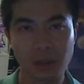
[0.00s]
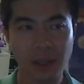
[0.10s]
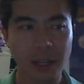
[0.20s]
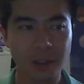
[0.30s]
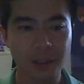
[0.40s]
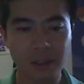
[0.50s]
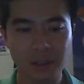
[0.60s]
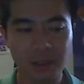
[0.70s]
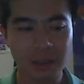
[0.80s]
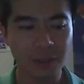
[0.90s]
actresses
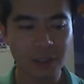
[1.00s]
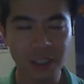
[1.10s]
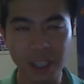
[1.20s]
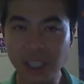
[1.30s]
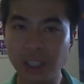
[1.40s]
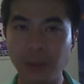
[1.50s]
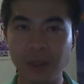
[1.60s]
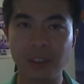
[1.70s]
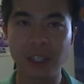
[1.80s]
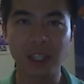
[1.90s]
and stuff and teach them
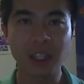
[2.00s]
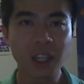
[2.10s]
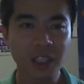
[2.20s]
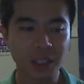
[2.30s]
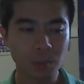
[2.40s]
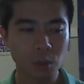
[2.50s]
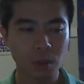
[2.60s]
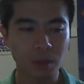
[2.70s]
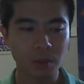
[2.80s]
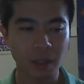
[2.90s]
everything. She put
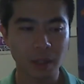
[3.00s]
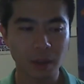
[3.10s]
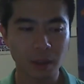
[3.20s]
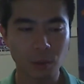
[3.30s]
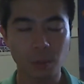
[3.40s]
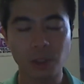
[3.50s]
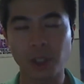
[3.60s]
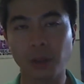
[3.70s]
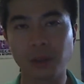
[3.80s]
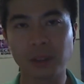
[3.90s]
on like little
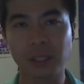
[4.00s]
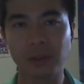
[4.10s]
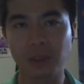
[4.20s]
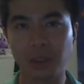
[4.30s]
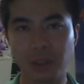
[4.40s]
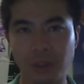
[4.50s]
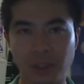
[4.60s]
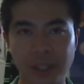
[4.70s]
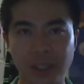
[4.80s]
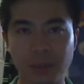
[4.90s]
shows and stuff to
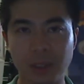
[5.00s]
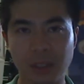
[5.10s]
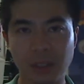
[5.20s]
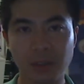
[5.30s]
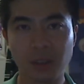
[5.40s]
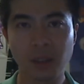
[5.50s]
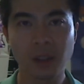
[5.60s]
train them and stuff.